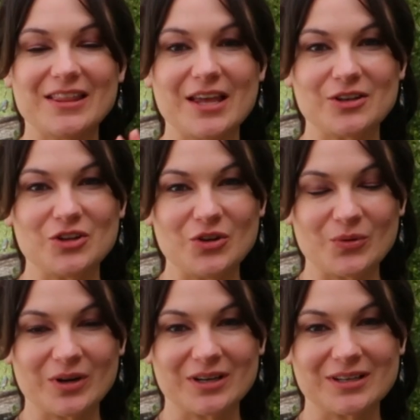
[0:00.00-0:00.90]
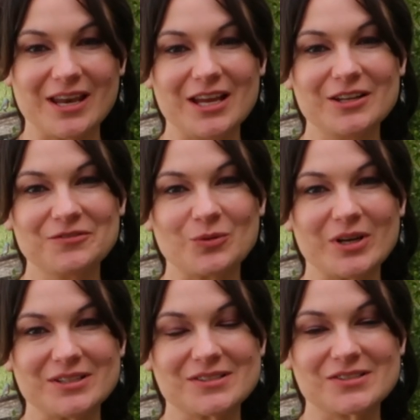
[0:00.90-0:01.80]
and then your native
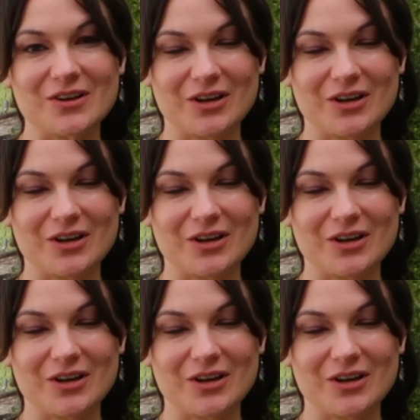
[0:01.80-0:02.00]
ones.